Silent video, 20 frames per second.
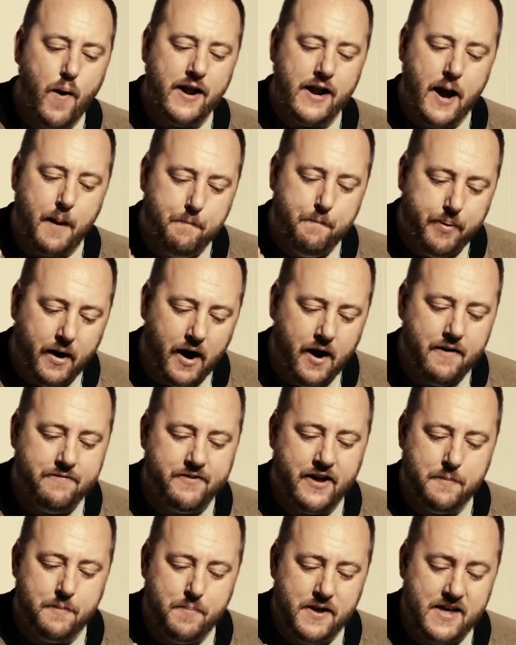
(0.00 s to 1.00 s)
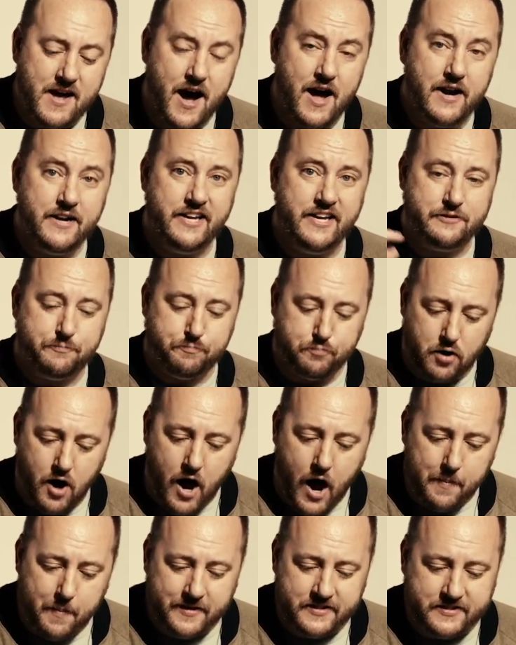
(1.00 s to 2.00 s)
went above and beyond his
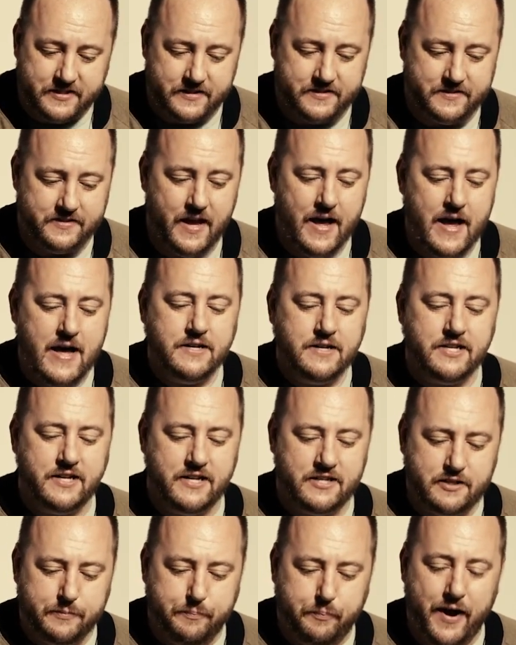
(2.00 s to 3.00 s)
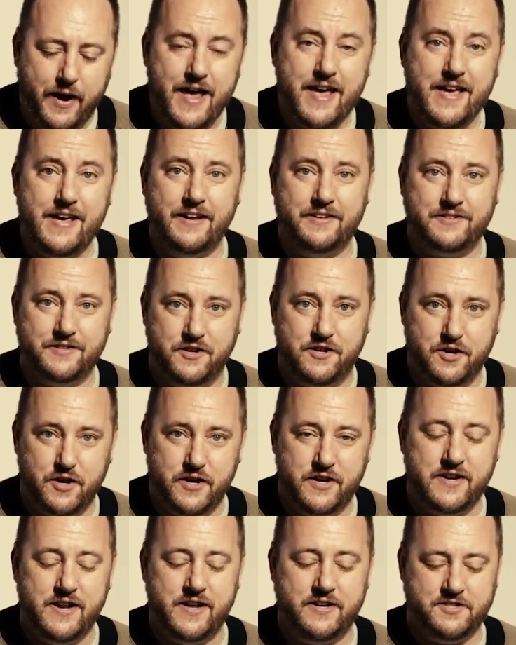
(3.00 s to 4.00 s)
promises to display his
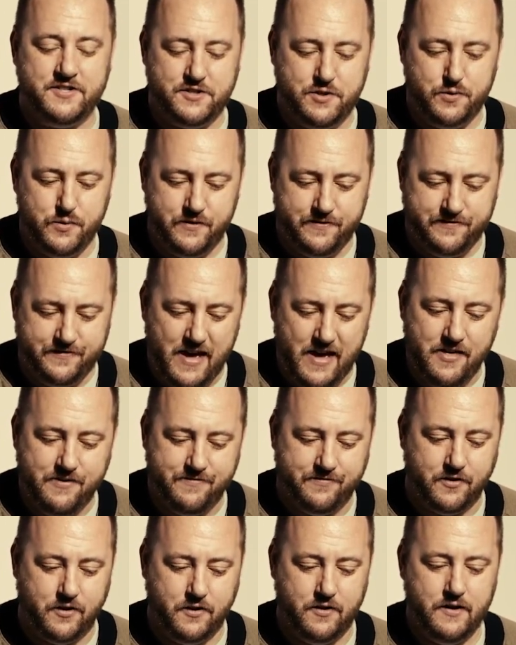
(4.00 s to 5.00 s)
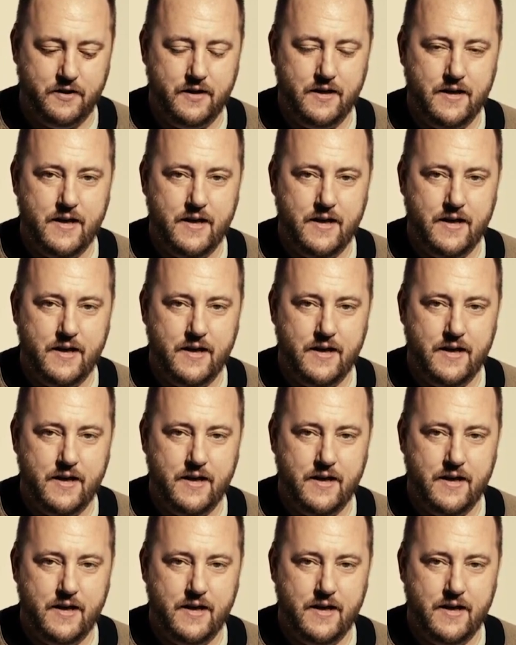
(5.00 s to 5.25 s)
goodness to the faithful.